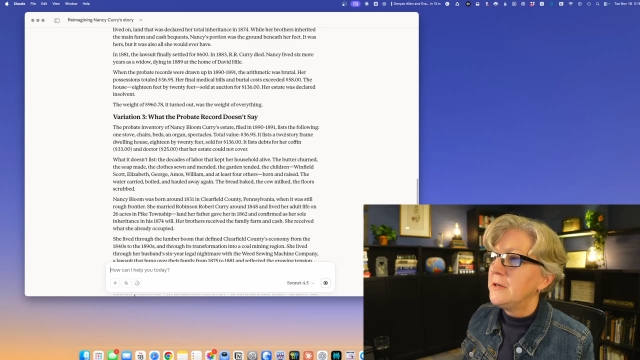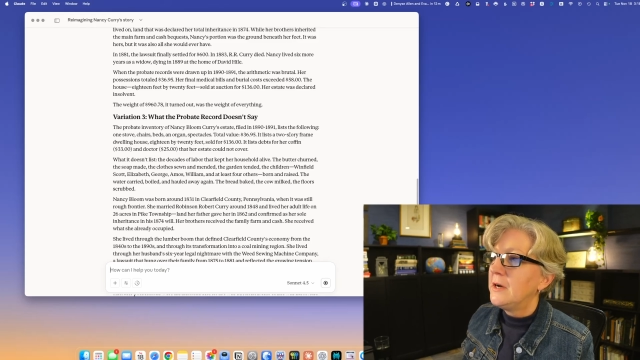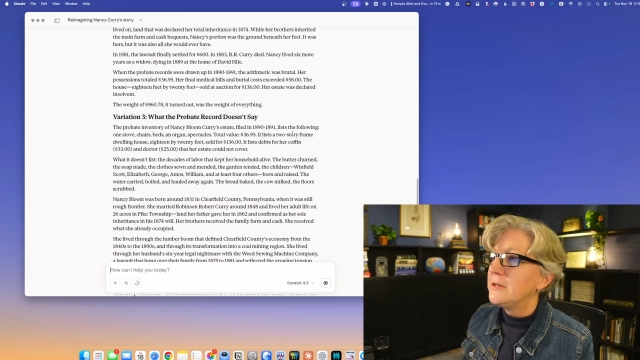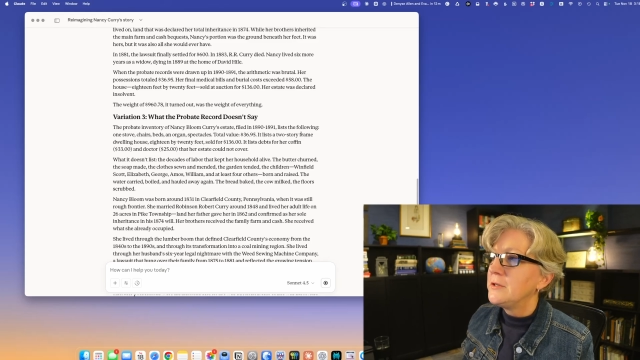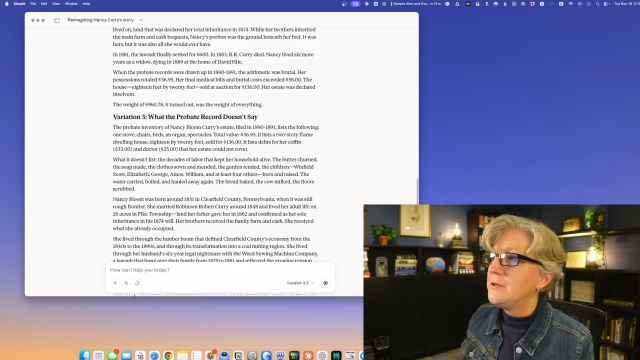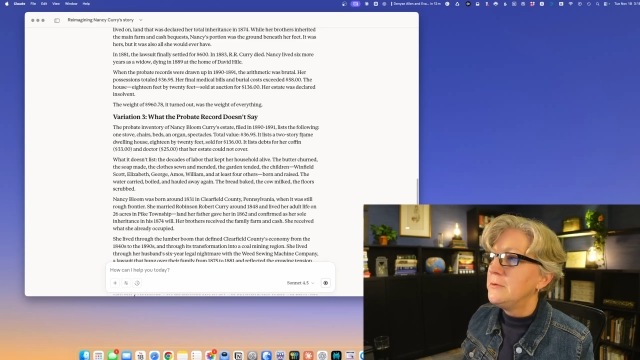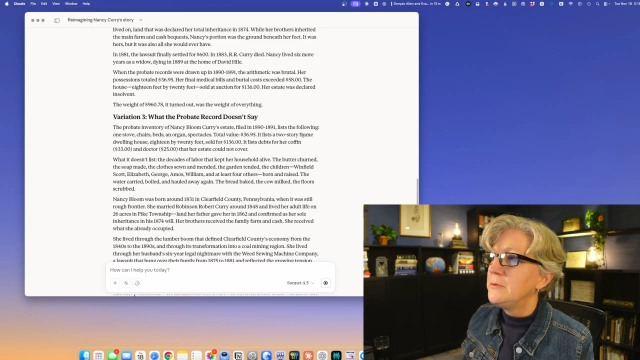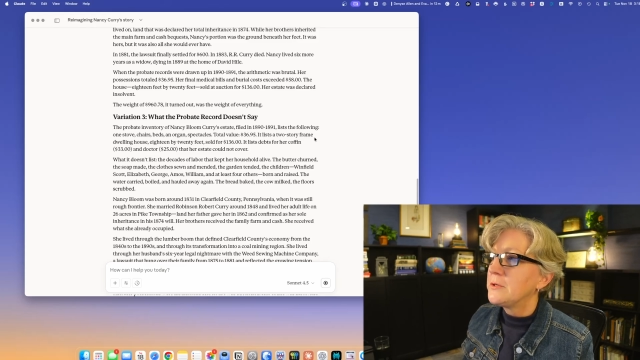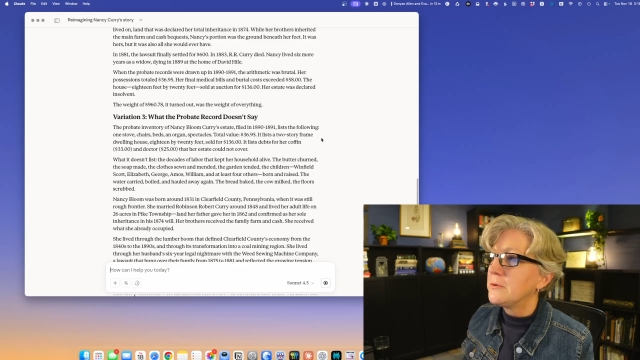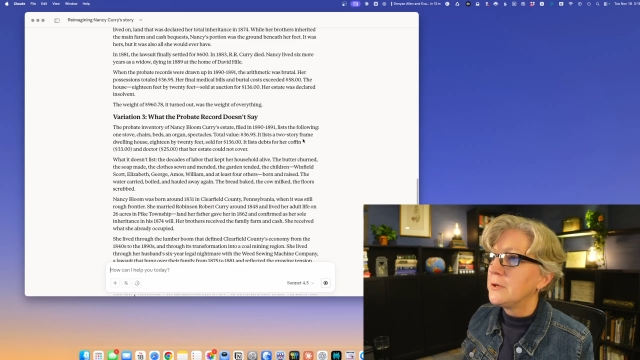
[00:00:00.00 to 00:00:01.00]
Uh,
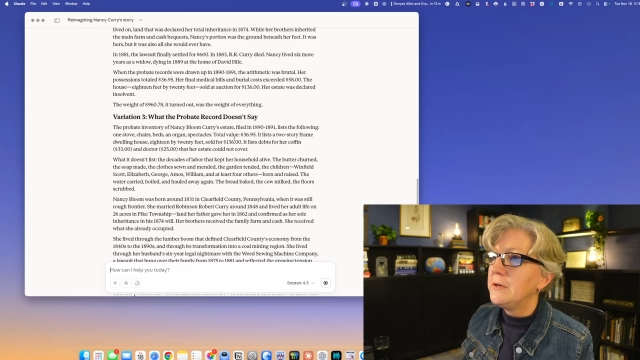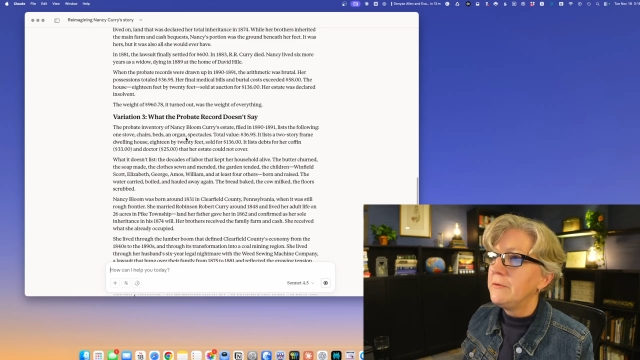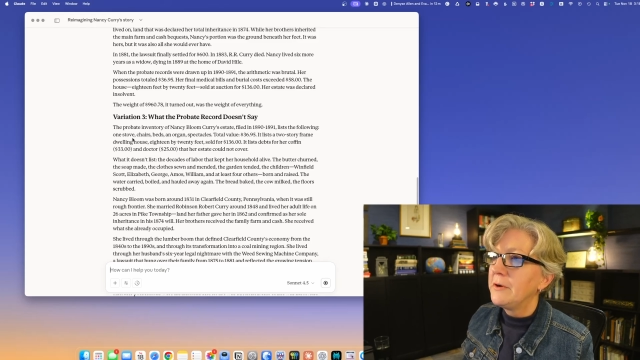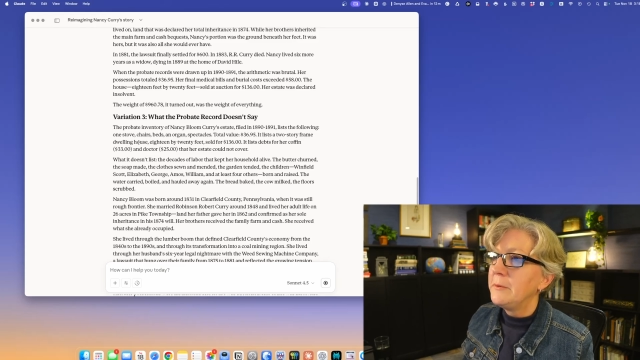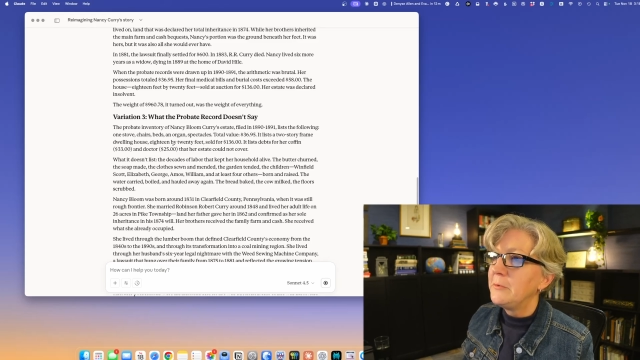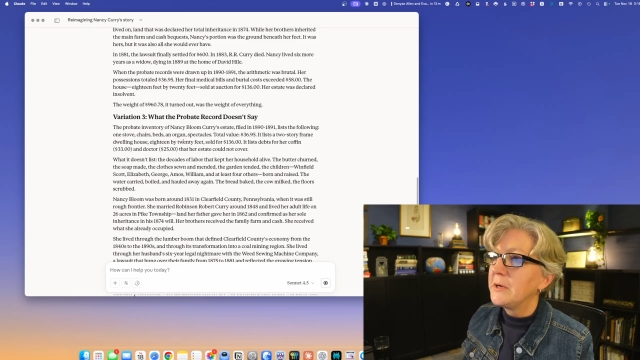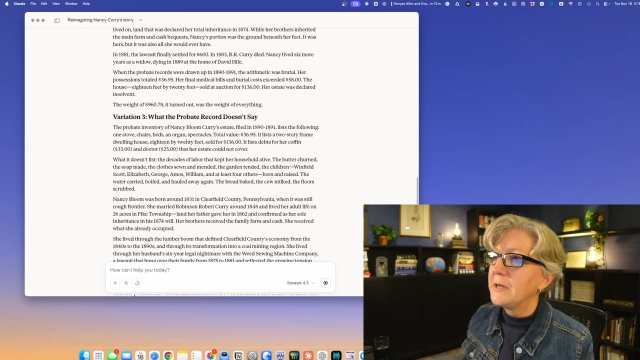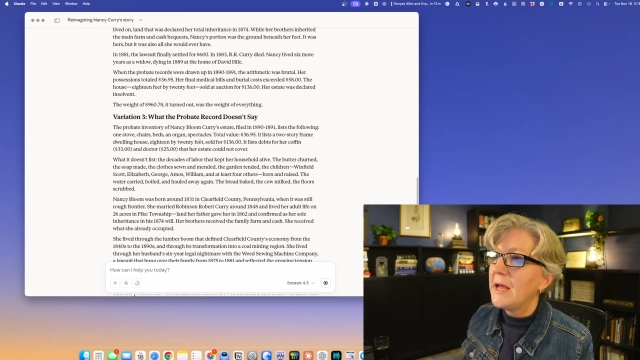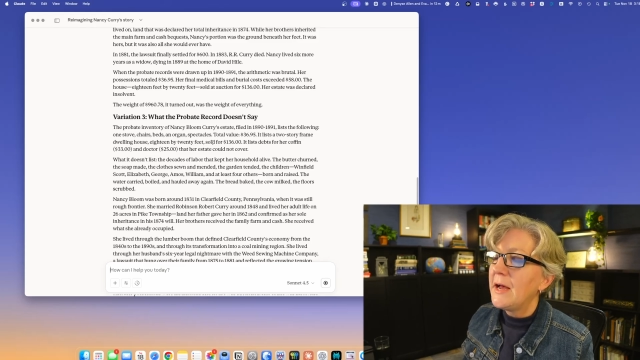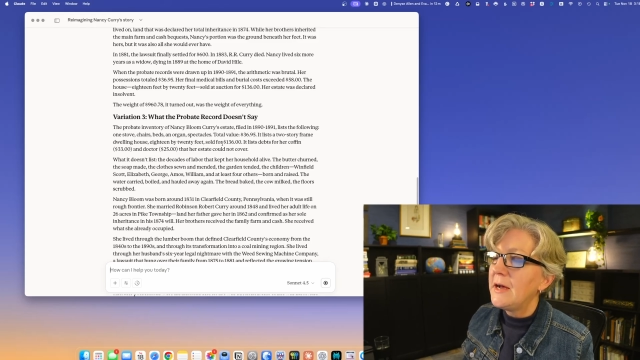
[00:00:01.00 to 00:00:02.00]
two-story frame
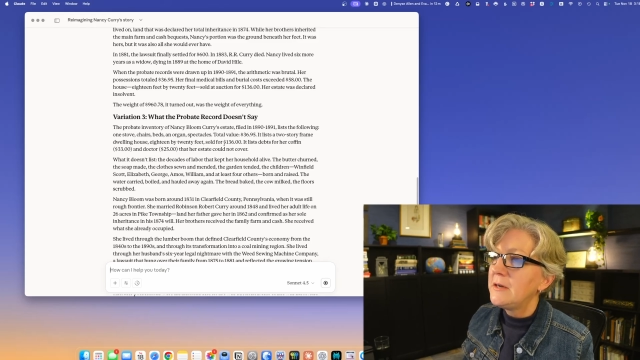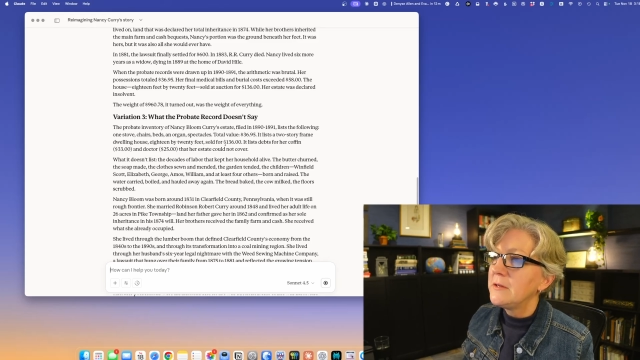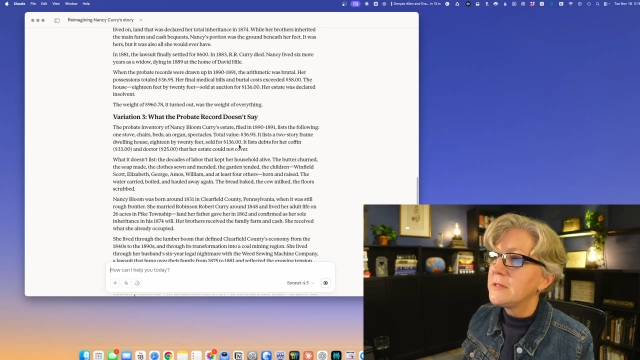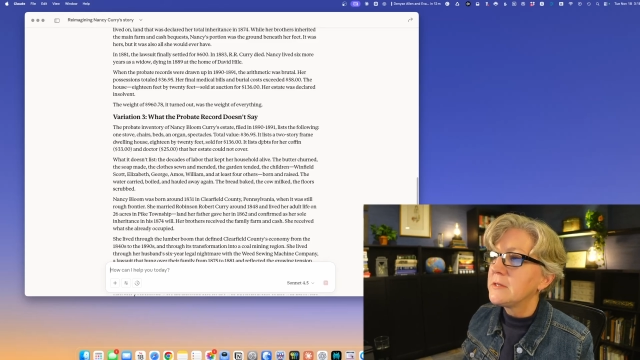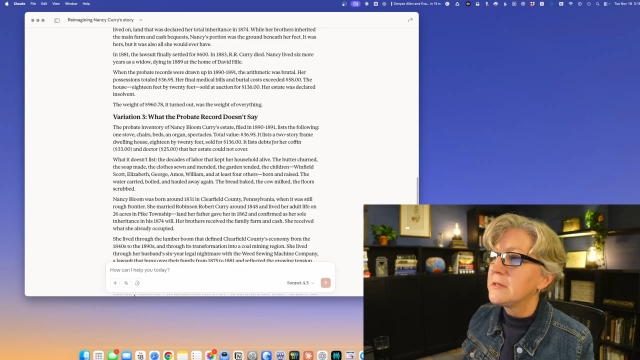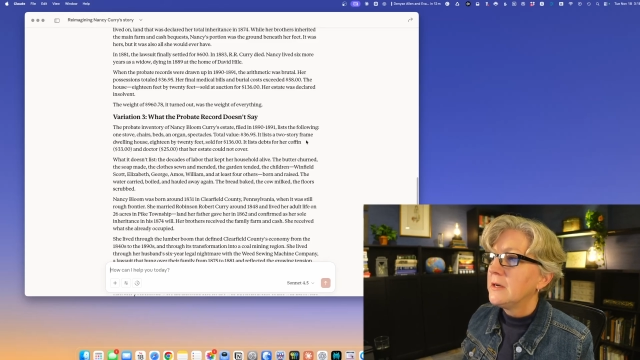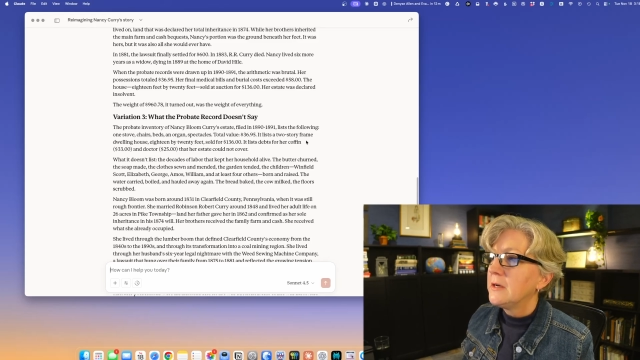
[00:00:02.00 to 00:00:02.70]
dwelling house,